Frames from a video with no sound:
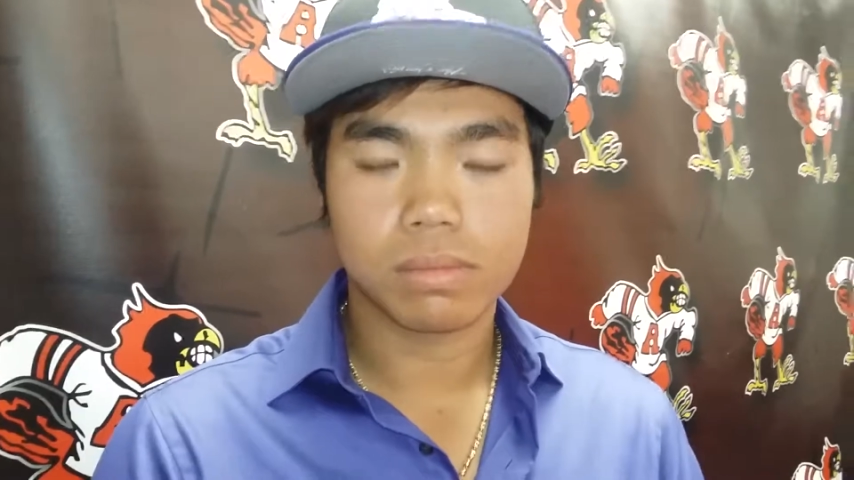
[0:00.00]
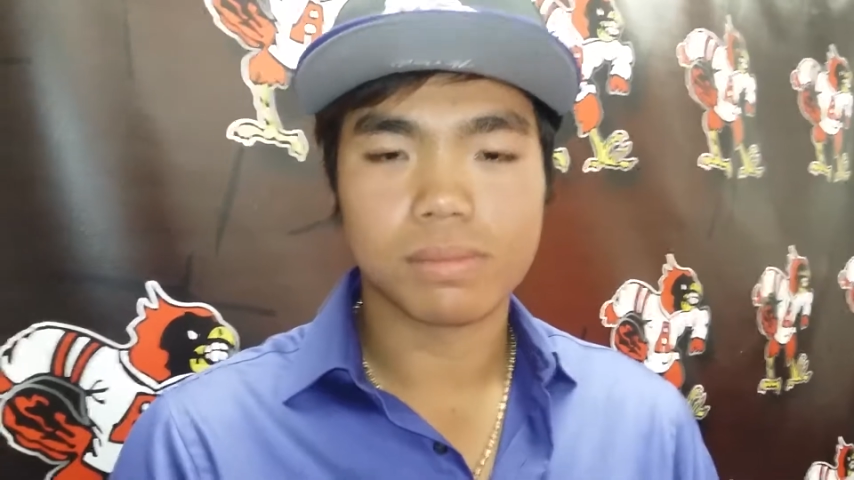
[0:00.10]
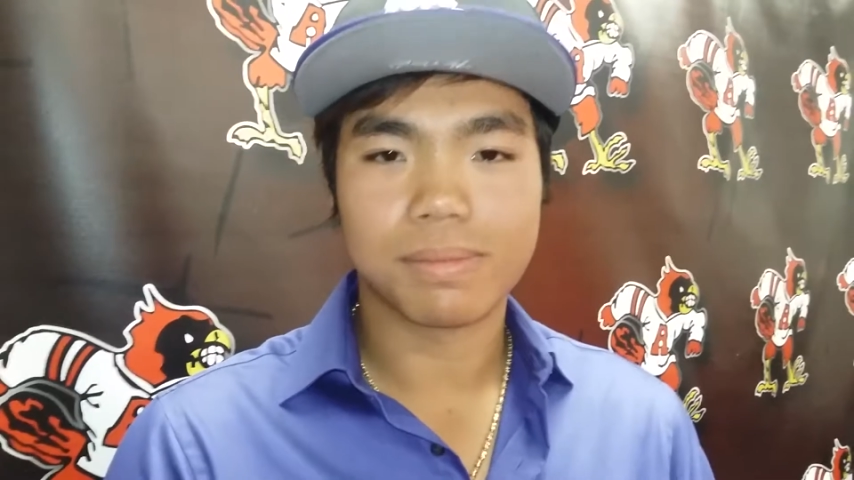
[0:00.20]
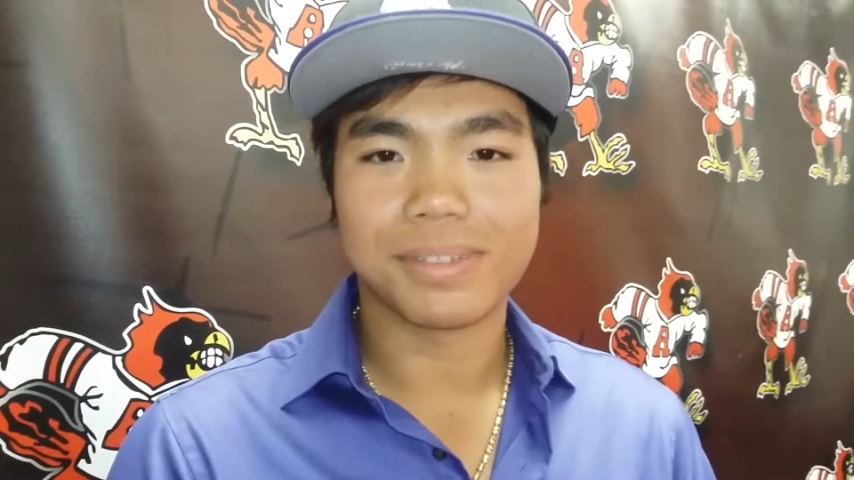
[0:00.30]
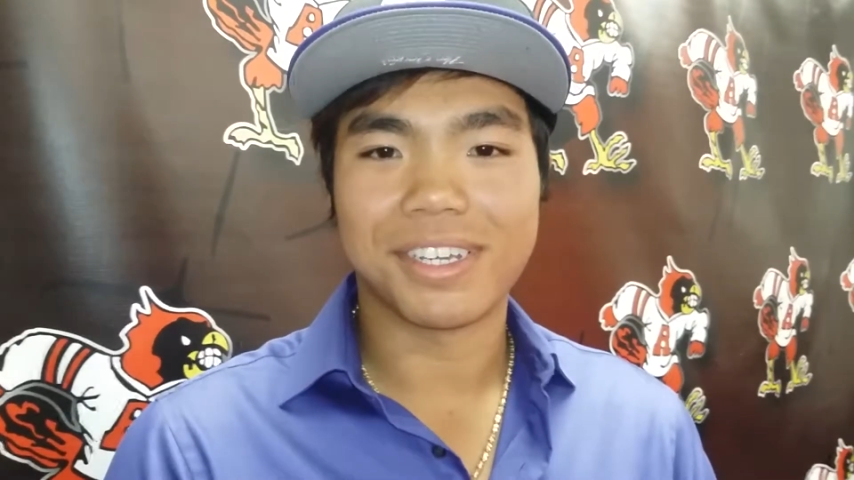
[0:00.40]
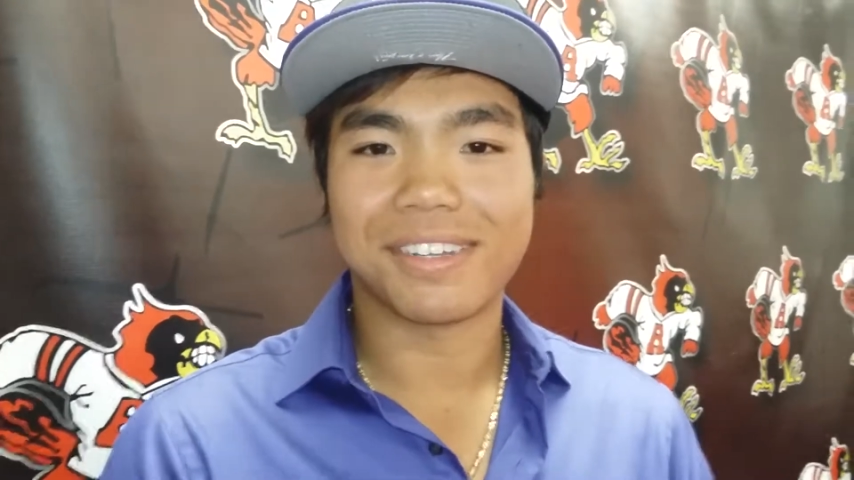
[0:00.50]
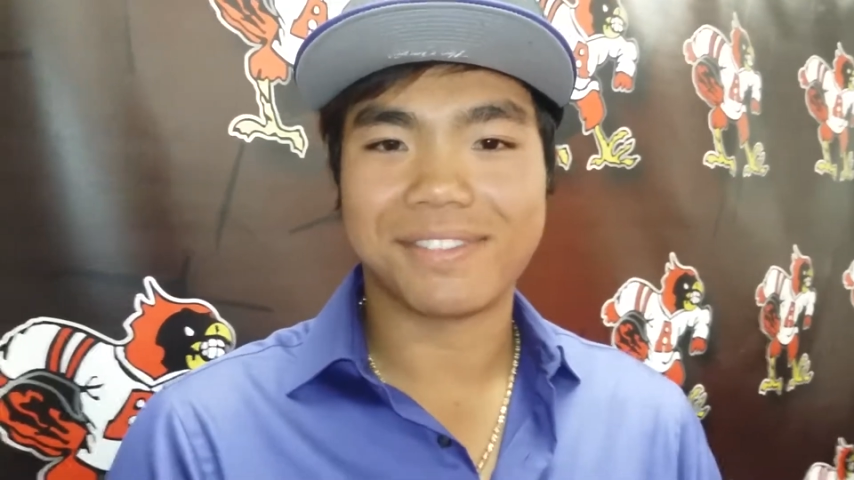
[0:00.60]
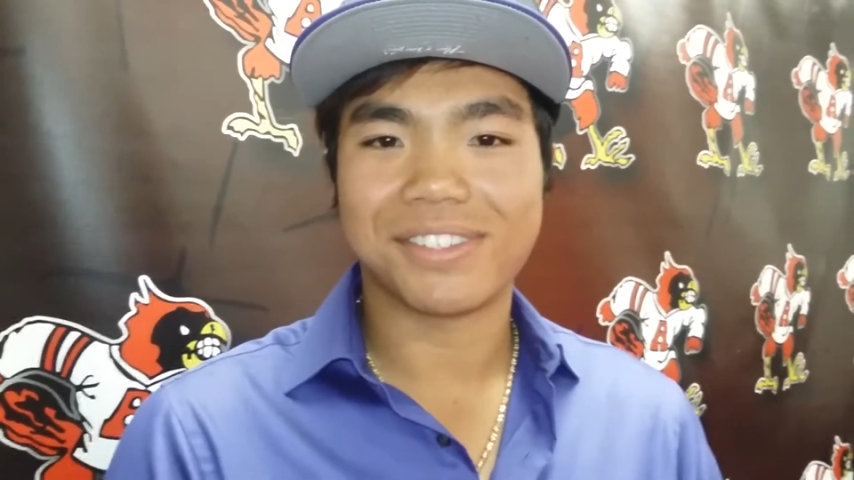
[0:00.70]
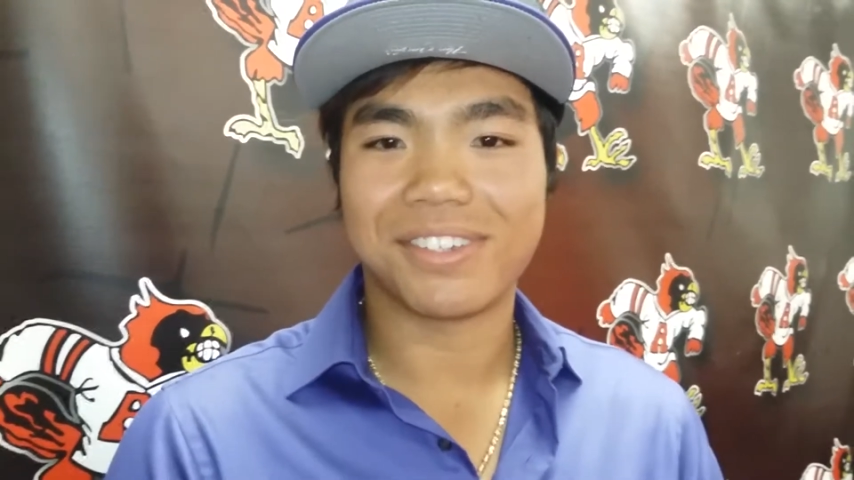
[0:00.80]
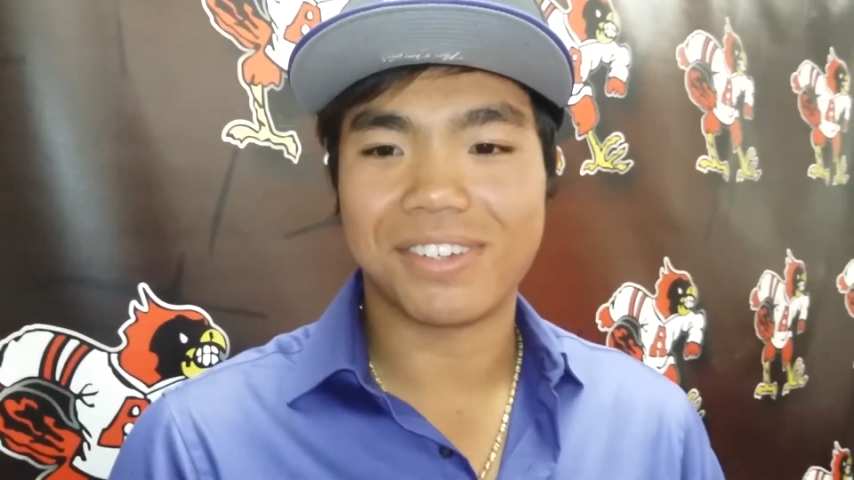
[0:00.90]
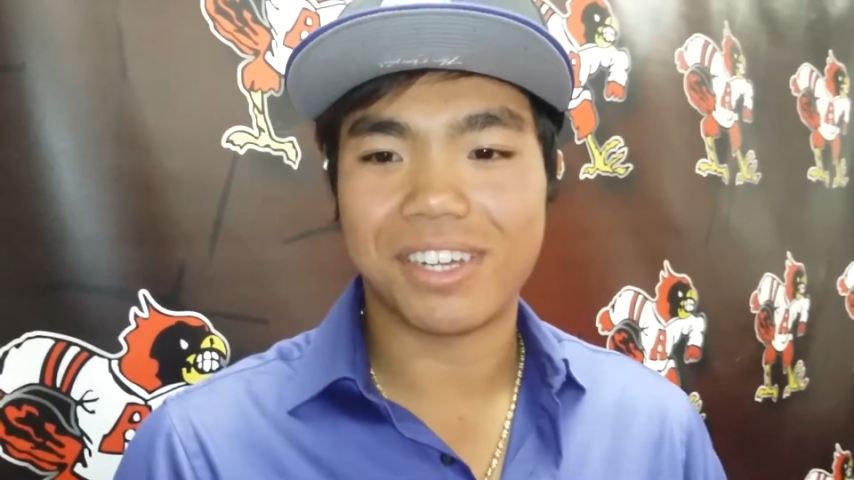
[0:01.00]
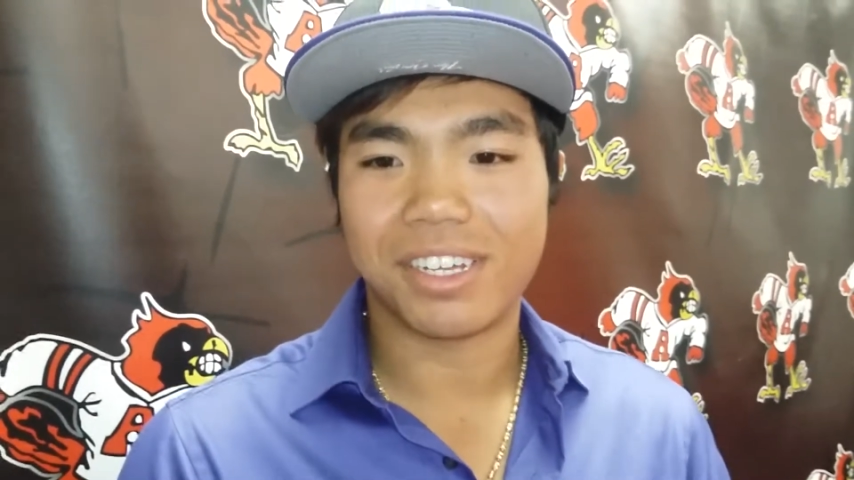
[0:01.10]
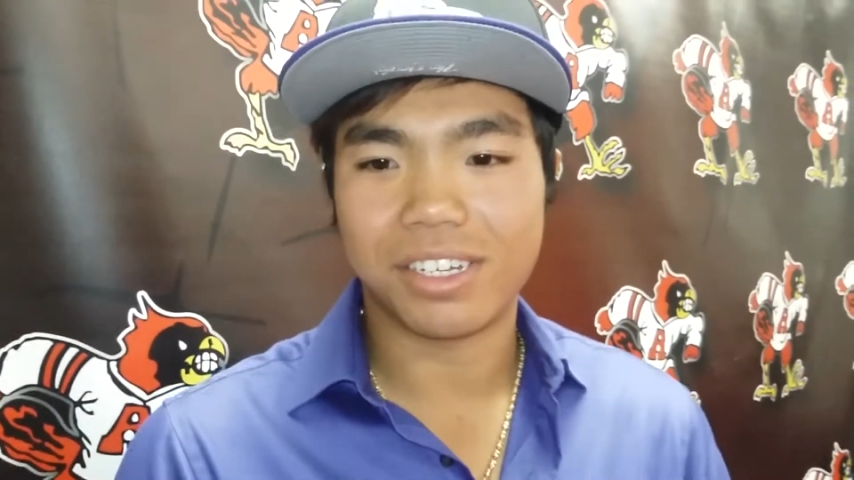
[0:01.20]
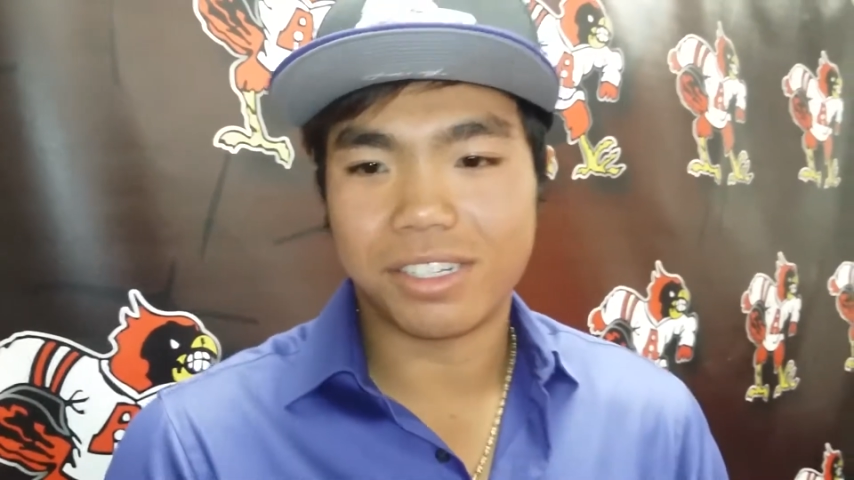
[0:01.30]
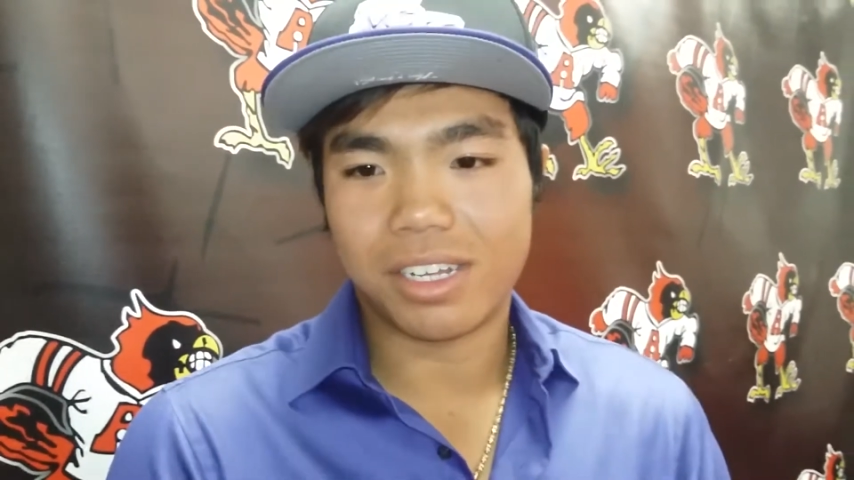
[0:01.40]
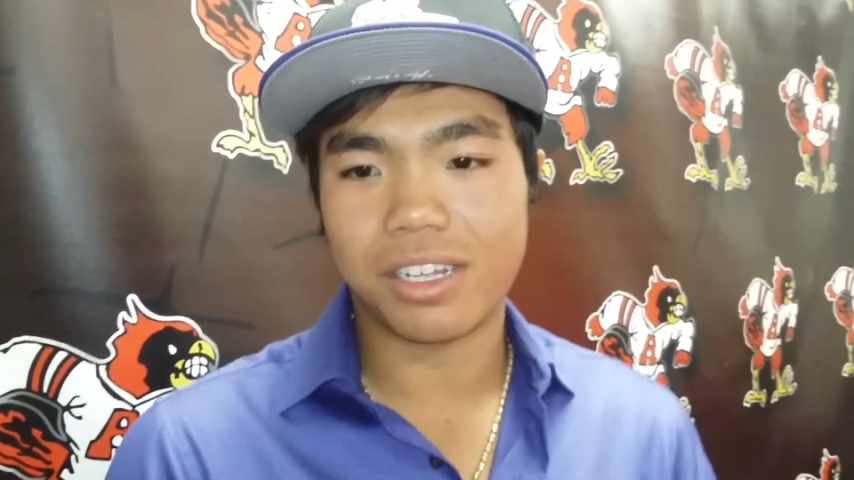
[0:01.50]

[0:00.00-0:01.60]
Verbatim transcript: Mm-hmm, yeah. So I uh,